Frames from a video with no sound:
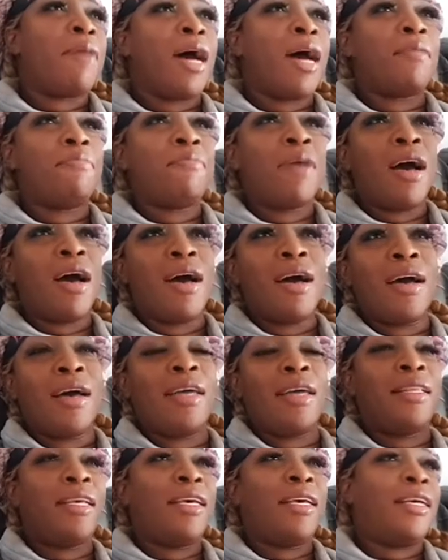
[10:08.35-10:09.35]

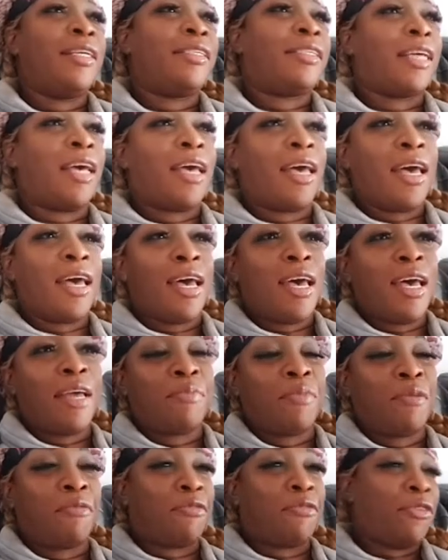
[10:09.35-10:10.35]
Bad he
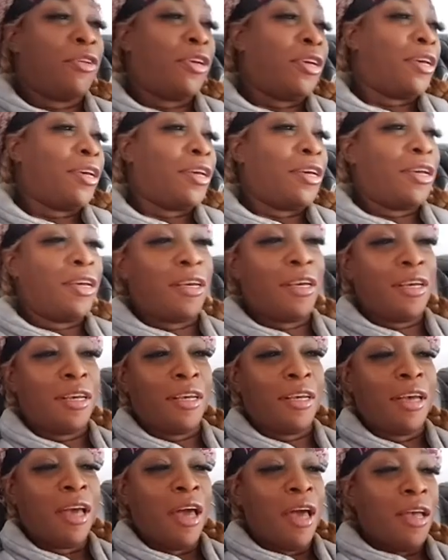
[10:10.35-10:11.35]
set me
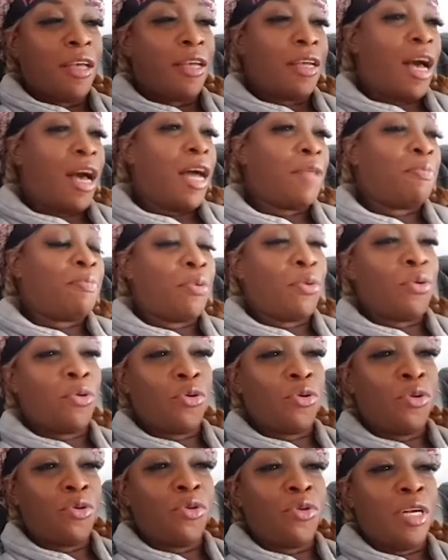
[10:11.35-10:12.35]
free. God
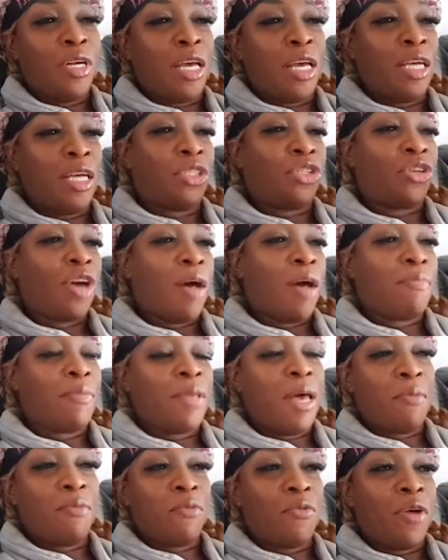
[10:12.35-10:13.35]
only
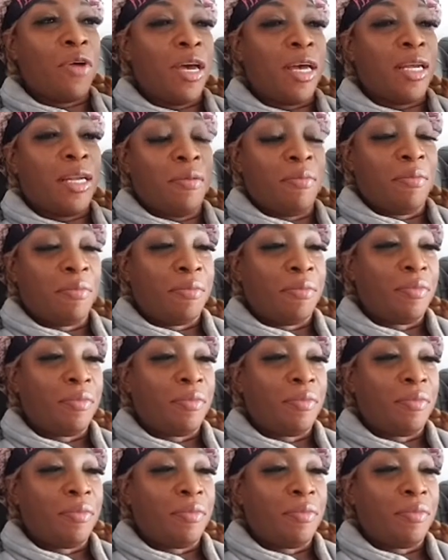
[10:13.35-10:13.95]
chop them. Today.